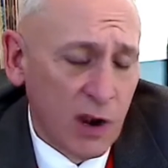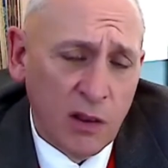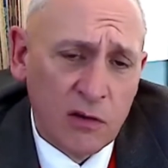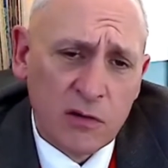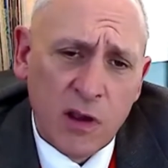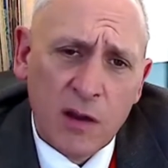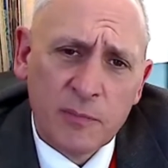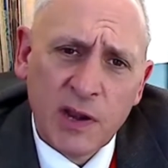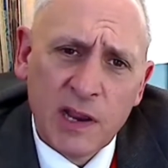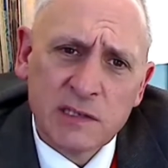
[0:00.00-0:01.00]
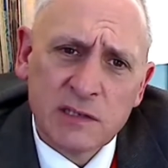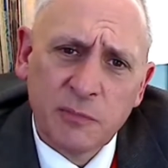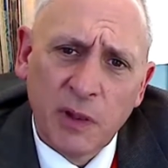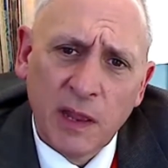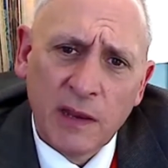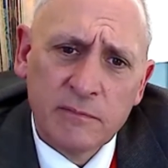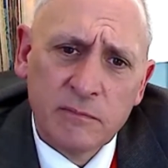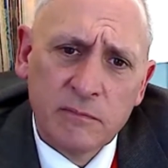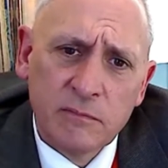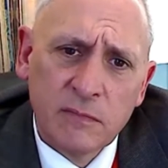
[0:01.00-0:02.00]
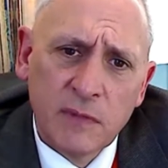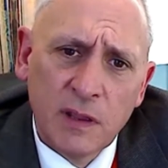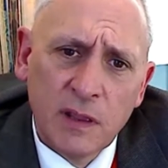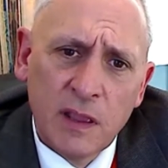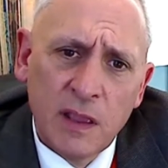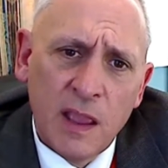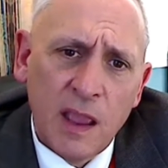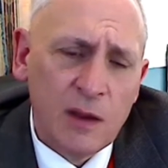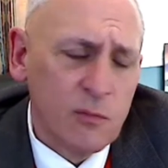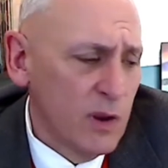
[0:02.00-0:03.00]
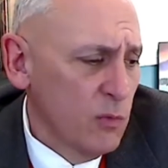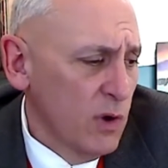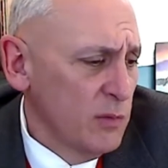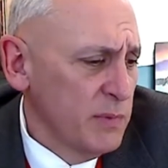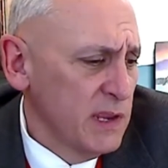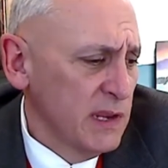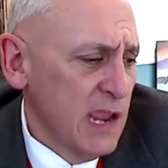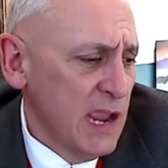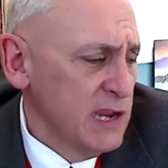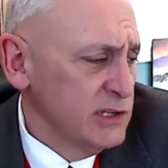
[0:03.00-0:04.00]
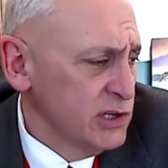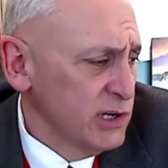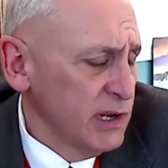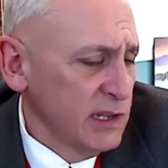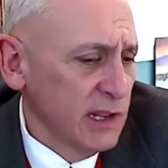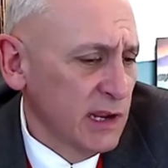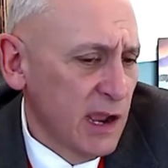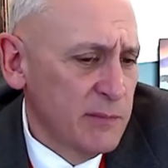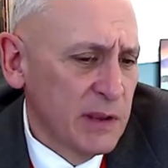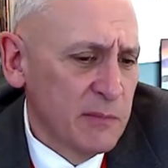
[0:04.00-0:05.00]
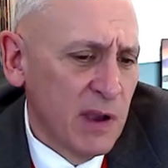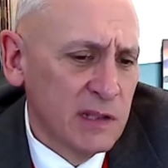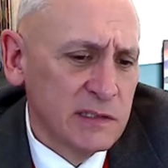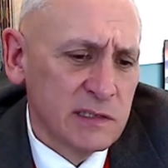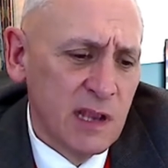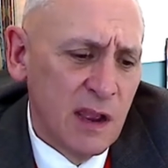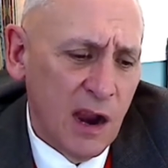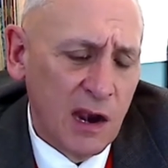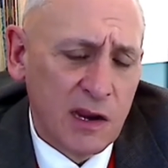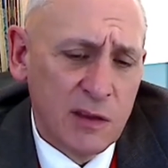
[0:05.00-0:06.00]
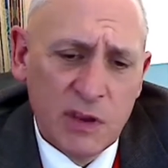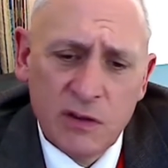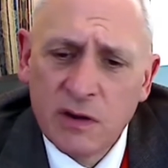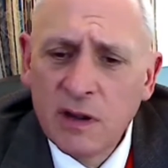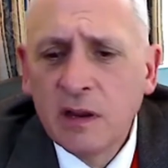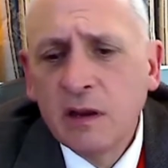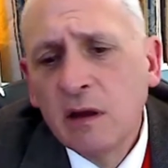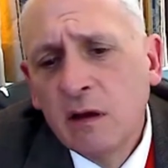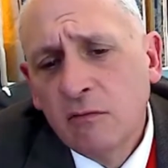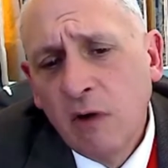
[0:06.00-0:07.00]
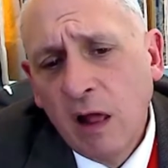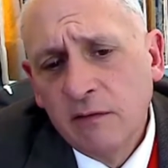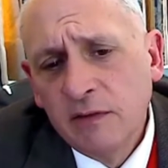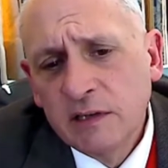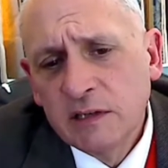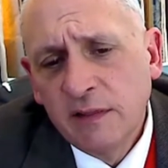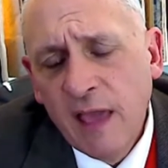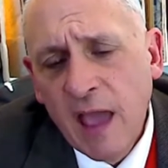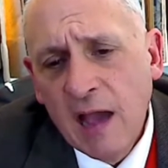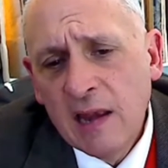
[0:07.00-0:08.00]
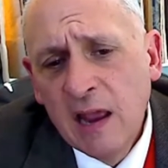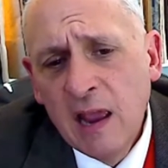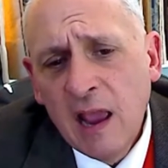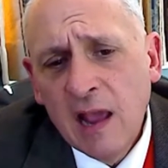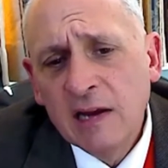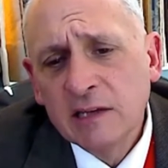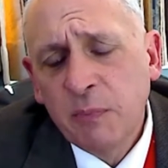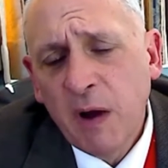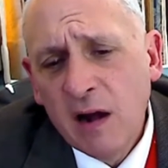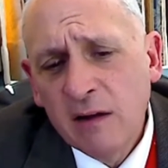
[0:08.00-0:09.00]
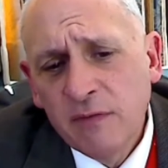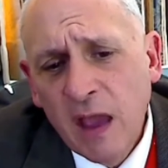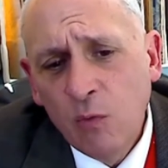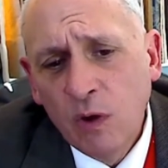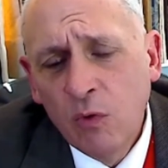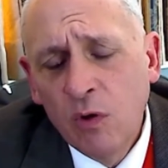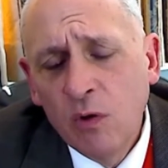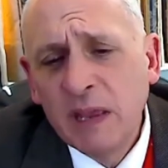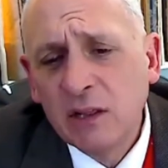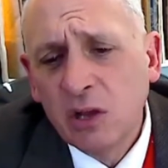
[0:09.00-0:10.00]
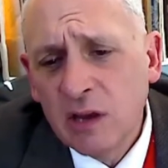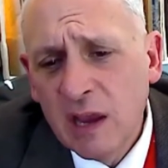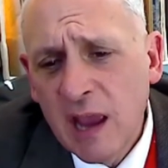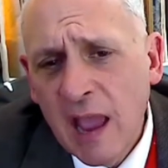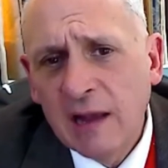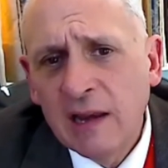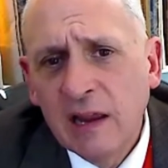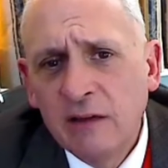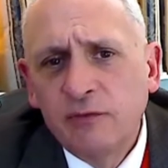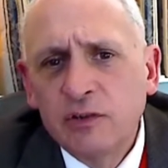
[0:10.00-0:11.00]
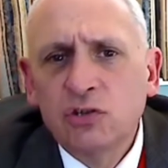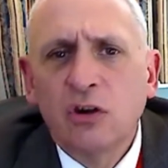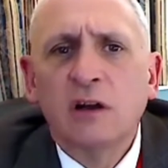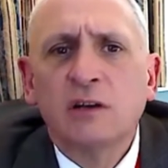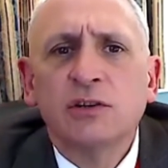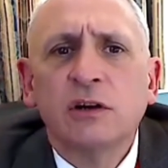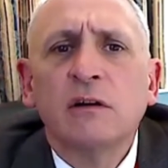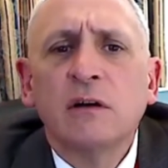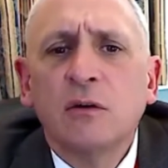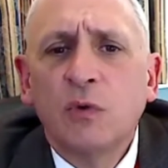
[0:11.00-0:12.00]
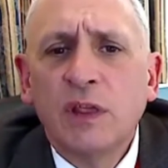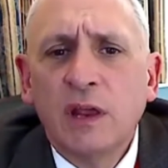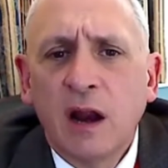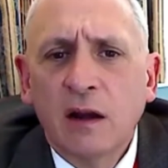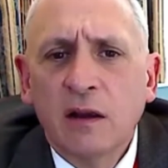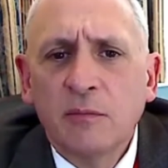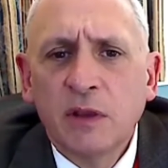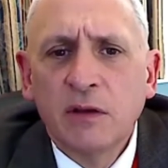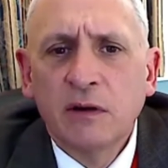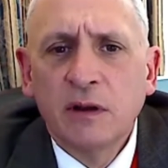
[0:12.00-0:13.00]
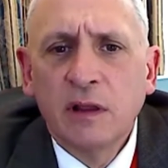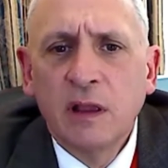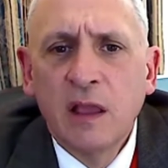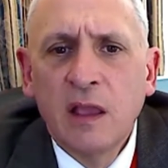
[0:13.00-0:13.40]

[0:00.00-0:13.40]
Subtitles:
our local comprehensive plan. And we will be engaging in the coming months our community relevant to that. And as part of that, we will be looking at infrastructure within our community,